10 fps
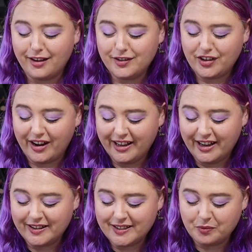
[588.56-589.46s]
I'll try and
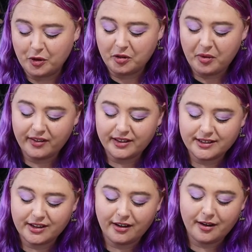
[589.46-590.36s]
get a smaller bite this
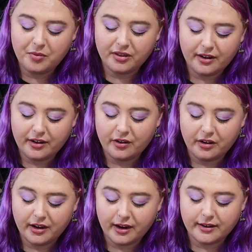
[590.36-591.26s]
time, but there are
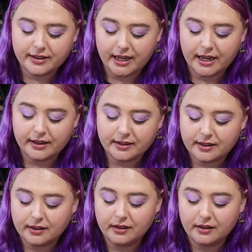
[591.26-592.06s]
no guarantees.